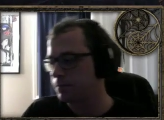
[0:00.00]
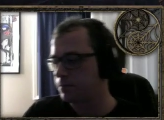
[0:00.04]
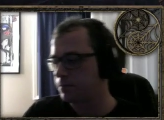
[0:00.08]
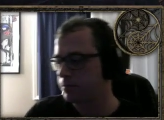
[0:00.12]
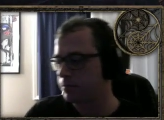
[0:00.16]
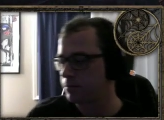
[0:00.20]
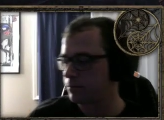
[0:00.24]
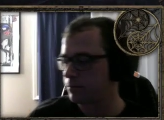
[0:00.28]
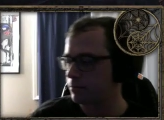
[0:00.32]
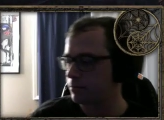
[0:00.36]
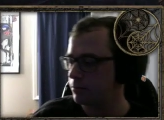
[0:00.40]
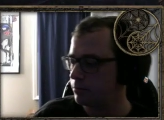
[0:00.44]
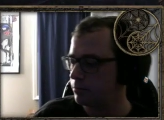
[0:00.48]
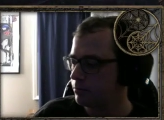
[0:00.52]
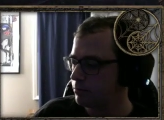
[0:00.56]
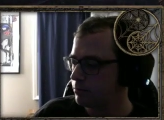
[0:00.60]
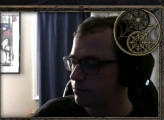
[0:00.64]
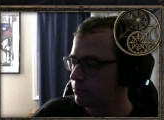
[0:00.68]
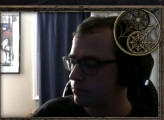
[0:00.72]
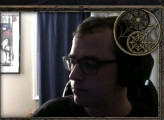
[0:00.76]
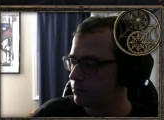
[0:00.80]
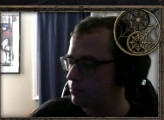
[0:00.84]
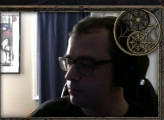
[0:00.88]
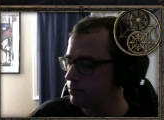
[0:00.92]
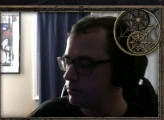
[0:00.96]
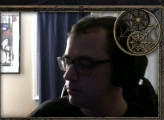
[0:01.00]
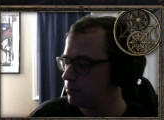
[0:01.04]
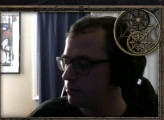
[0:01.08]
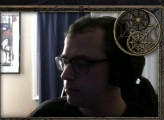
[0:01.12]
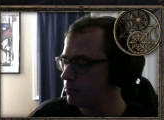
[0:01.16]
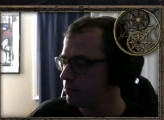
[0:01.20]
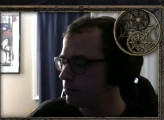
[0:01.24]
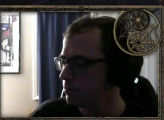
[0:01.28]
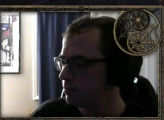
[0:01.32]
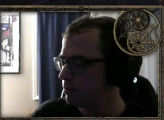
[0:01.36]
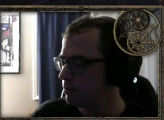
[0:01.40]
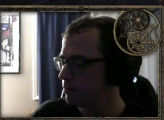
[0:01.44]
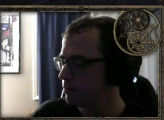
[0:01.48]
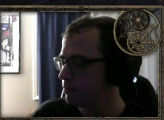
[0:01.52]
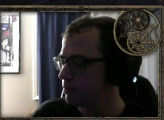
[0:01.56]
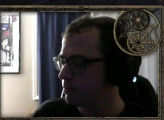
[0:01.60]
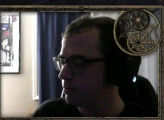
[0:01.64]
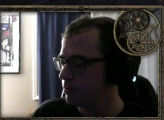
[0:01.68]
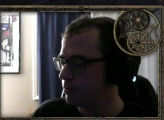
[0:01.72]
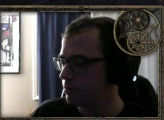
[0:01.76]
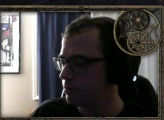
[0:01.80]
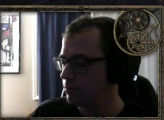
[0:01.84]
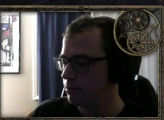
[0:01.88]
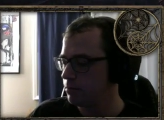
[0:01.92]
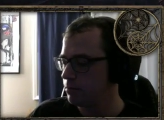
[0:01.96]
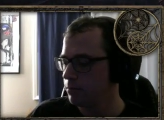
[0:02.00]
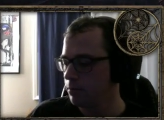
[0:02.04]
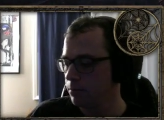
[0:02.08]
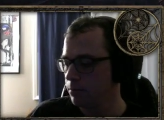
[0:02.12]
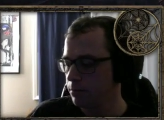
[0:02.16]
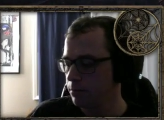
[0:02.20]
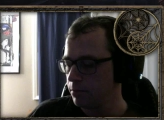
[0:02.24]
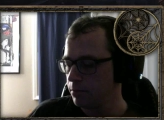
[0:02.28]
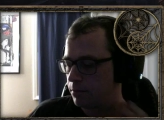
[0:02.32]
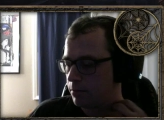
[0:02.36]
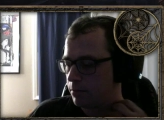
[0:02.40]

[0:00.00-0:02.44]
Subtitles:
No one is speaking in this clip.